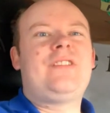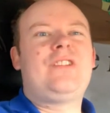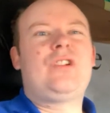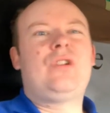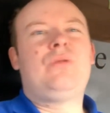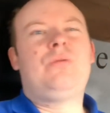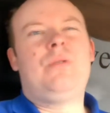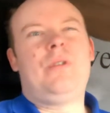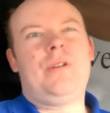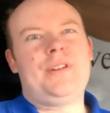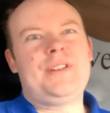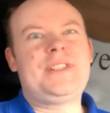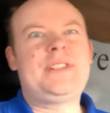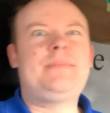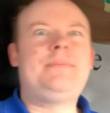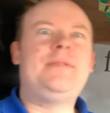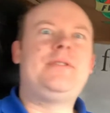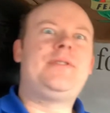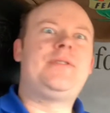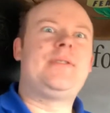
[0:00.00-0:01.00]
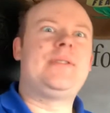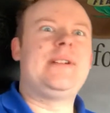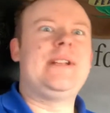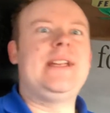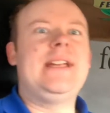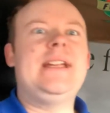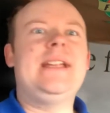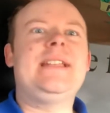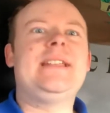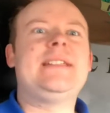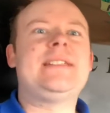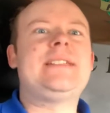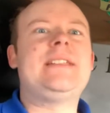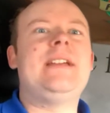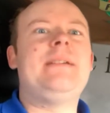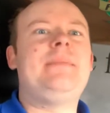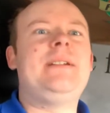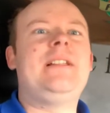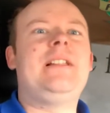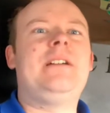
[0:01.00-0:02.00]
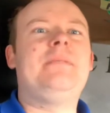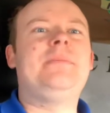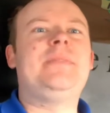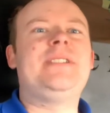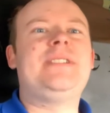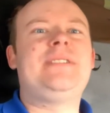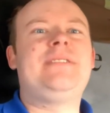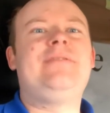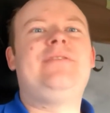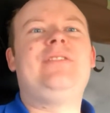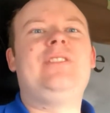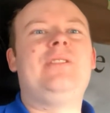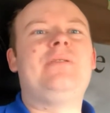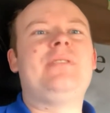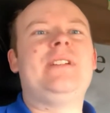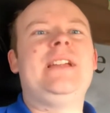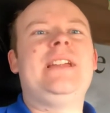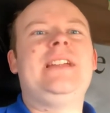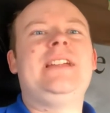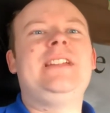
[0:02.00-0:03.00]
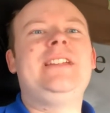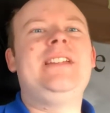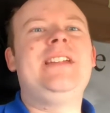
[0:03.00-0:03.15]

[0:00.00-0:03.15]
cross between, so a bit like my vlogging,